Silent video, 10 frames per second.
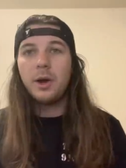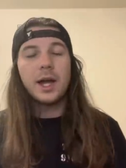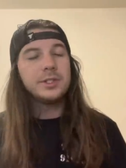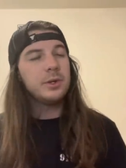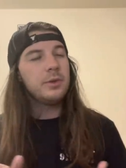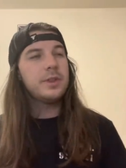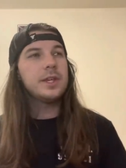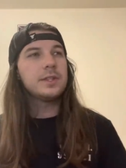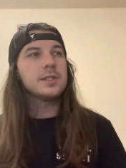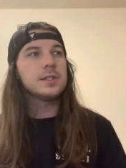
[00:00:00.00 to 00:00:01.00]
I don't
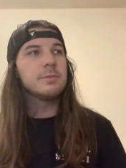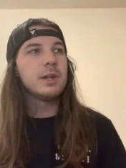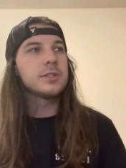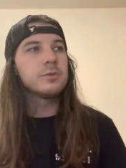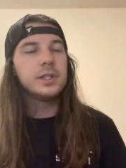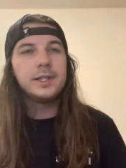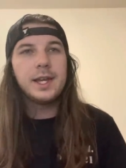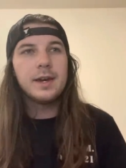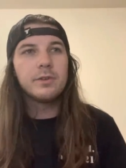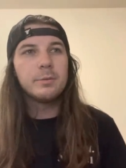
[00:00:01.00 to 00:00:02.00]
think that Slipknot's
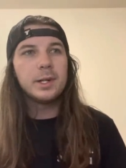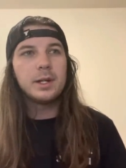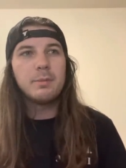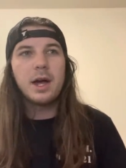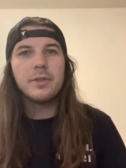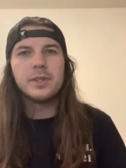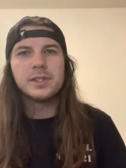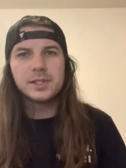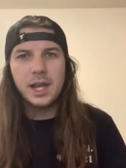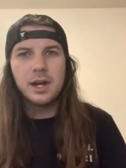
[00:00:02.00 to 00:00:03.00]
really ever been about the
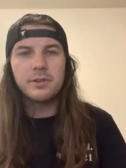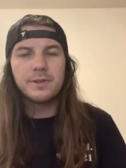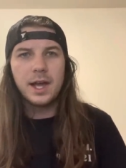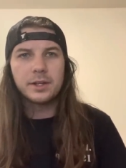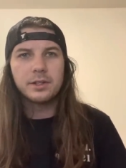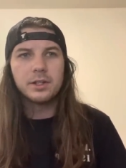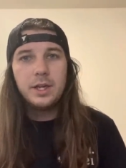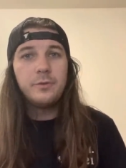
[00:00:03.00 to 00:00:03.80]
scare factor.